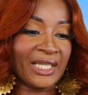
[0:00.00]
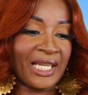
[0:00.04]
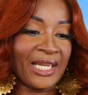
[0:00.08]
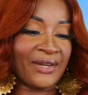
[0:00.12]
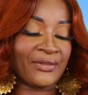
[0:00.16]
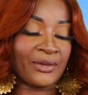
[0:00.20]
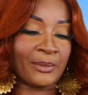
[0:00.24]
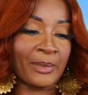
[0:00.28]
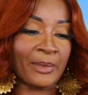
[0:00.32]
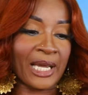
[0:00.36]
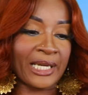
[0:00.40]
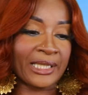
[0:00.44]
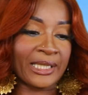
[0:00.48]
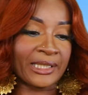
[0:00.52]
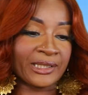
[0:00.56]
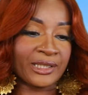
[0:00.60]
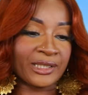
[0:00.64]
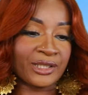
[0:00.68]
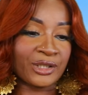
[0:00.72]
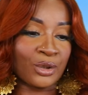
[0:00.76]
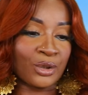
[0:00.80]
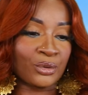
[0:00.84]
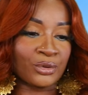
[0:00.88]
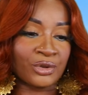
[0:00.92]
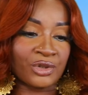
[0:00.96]
everybody
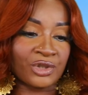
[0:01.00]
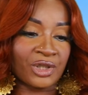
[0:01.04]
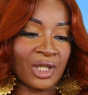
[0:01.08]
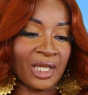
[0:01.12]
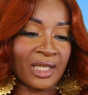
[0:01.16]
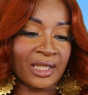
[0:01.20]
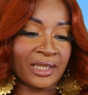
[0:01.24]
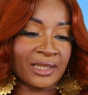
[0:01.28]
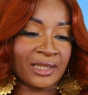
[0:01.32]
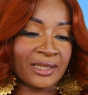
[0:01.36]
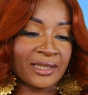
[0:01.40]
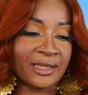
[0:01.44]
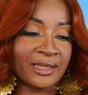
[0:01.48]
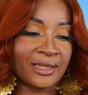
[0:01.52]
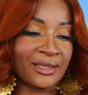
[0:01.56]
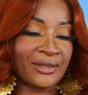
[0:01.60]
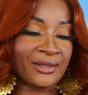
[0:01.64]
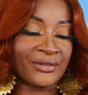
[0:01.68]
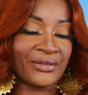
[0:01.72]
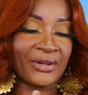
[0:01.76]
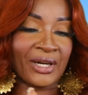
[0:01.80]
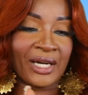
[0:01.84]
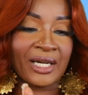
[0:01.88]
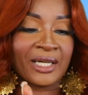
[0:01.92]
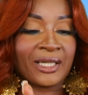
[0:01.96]
is so jealous
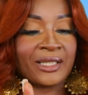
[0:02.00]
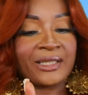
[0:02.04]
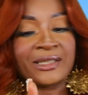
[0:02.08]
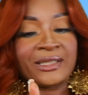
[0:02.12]
of her.